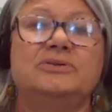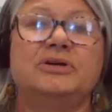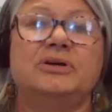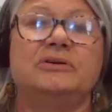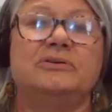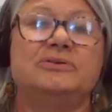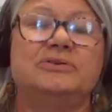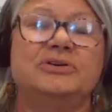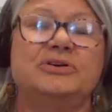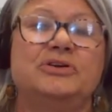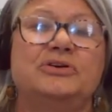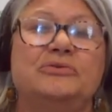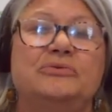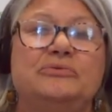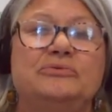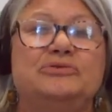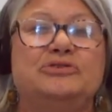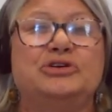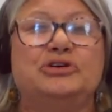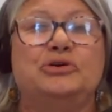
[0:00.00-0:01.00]
do
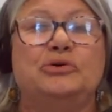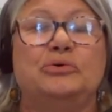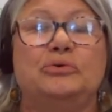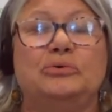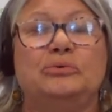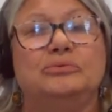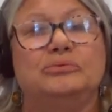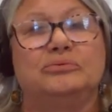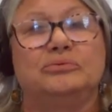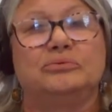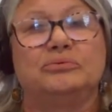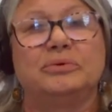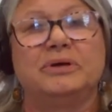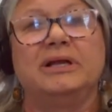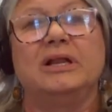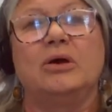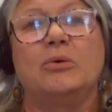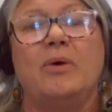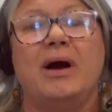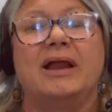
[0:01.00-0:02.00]
you
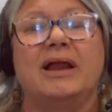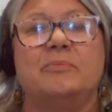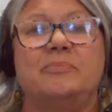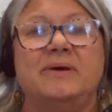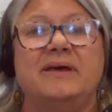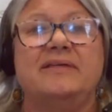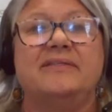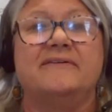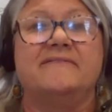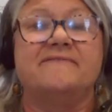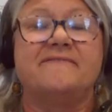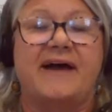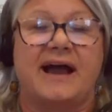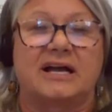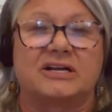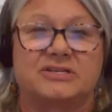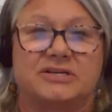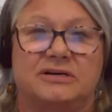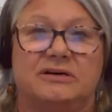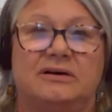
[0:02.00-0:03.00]
really want to be the
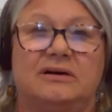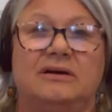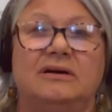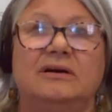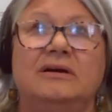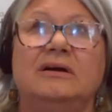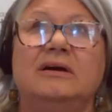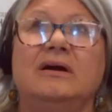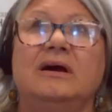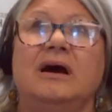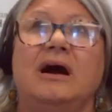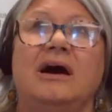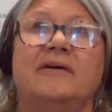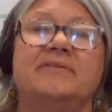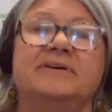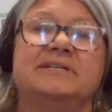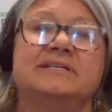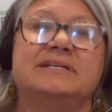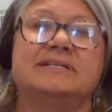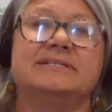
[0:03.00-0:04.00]
vector
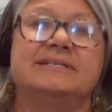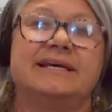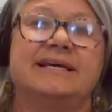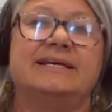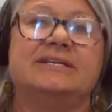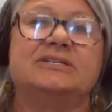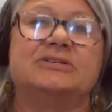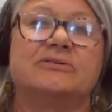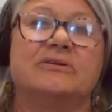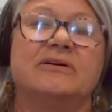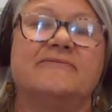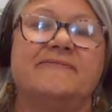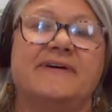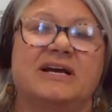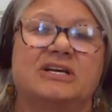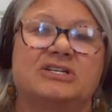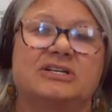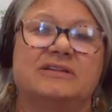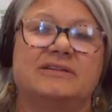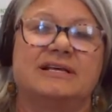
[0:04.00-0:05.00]
of a disease or an
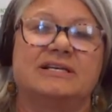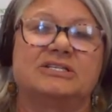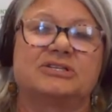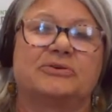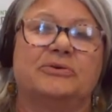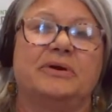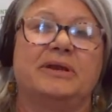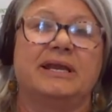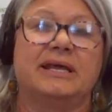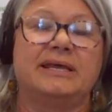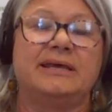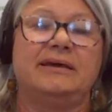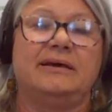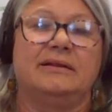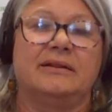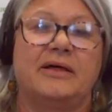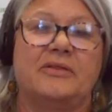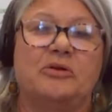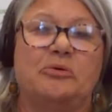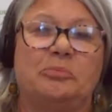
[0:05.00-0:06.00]
infection that's going to
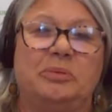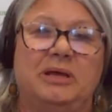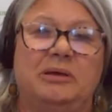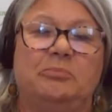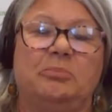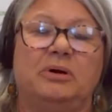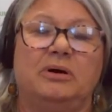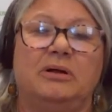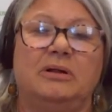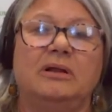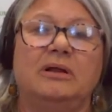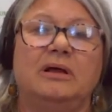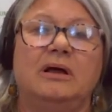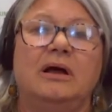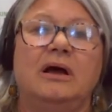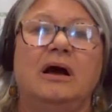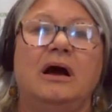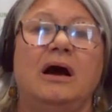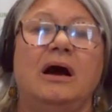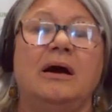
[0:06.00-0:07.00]
kill other people.
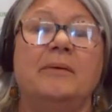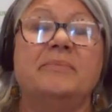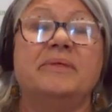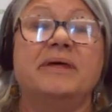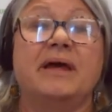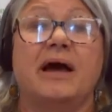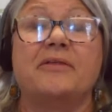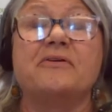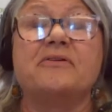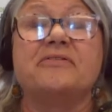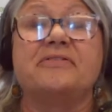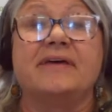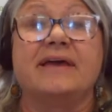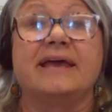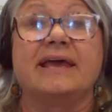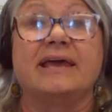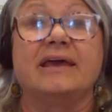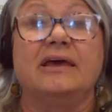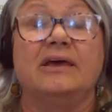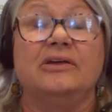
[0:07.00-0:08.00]
The other
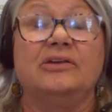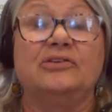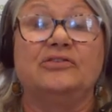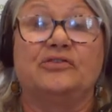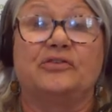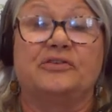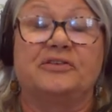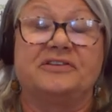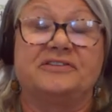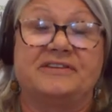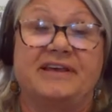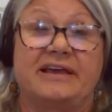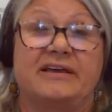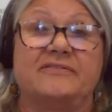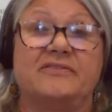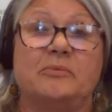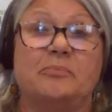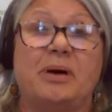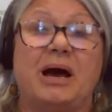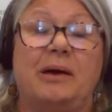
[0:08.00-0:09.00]
thing is for the
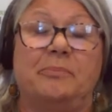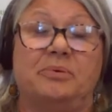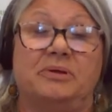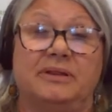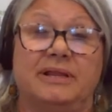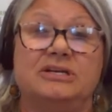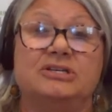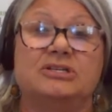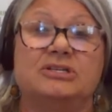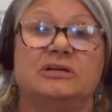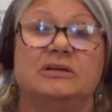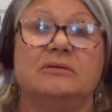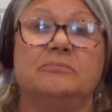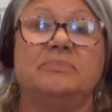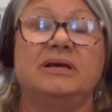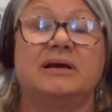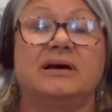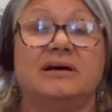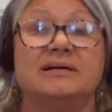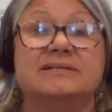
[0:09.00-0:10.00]
sake of the
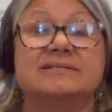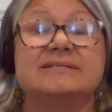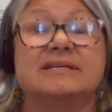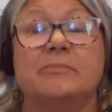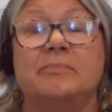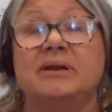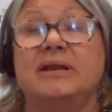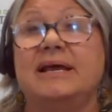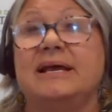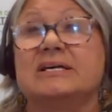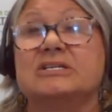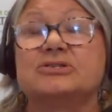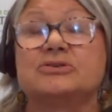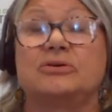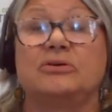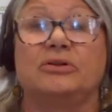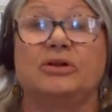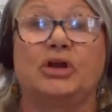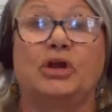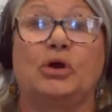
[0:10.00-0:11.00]
population, because somebody
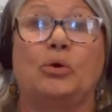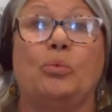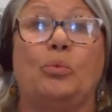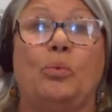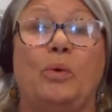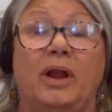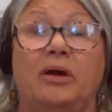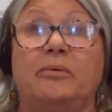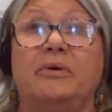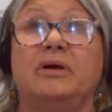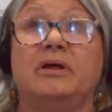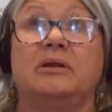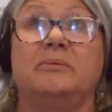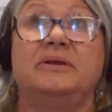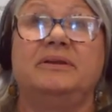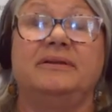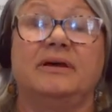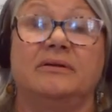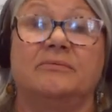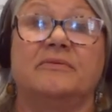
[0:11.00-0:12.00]
asked earlier, when are we going
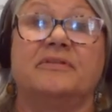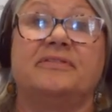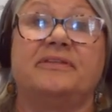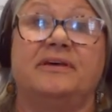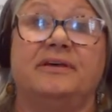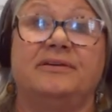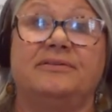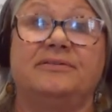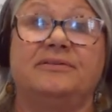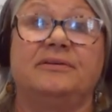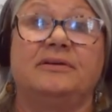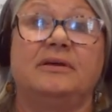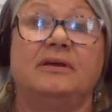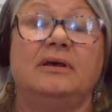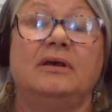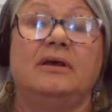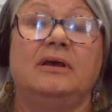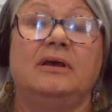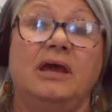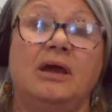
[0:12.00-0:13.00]
to be done with this?
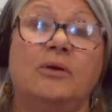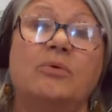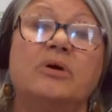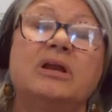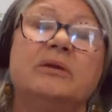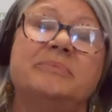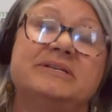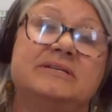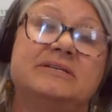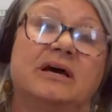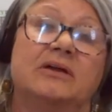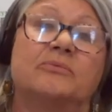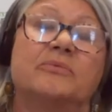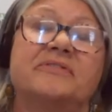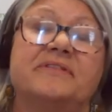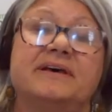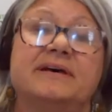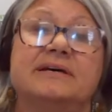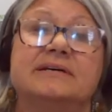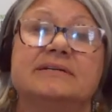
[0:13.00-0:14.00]
And we're going to be done
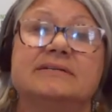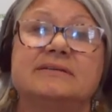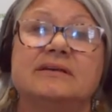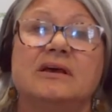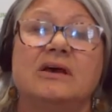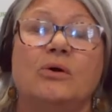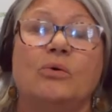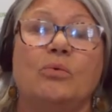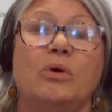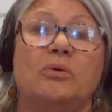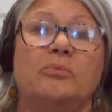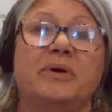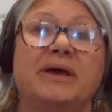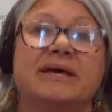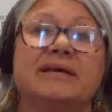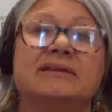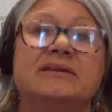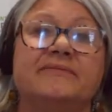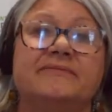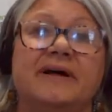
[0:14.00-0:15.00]
with this when we
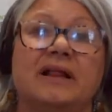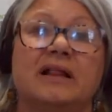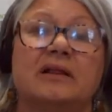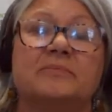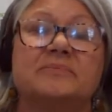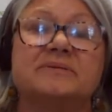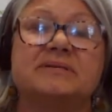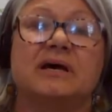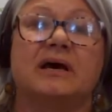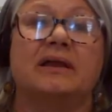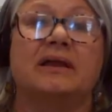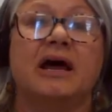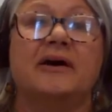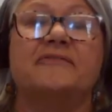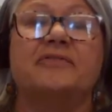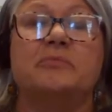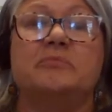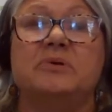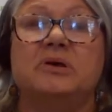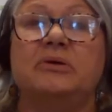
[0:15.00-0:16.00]
can develop
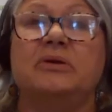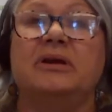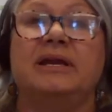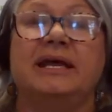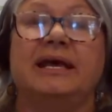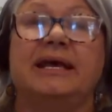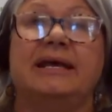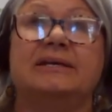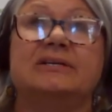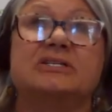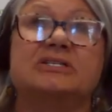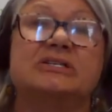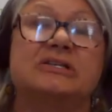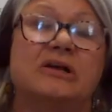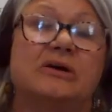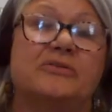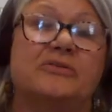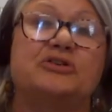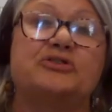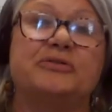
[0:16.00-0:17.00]
enough immunity to
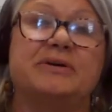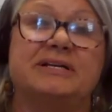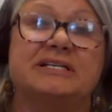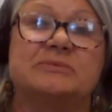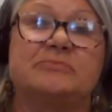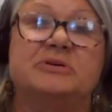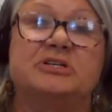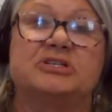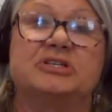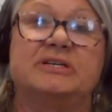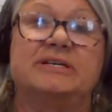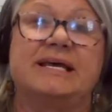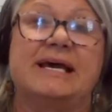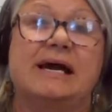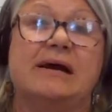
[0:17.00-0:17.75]
slow the transmission